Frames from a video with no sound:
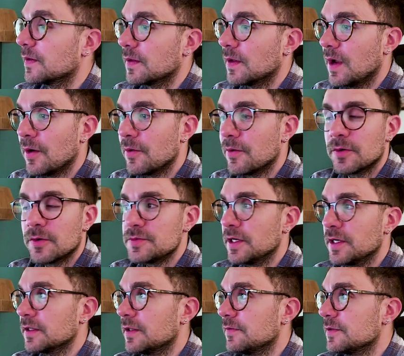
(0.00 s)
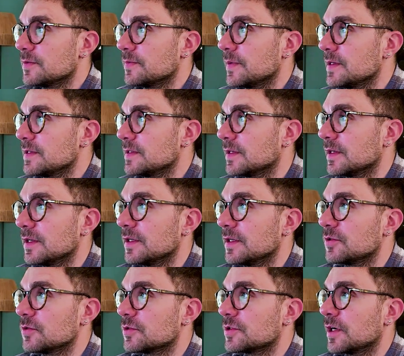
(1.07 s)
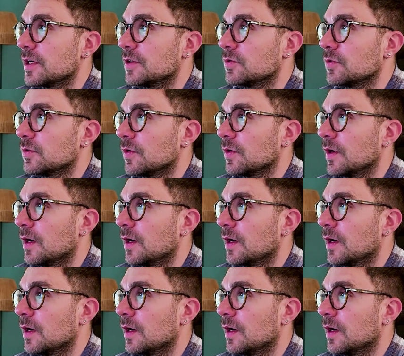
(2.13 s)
Our objective is basically to try to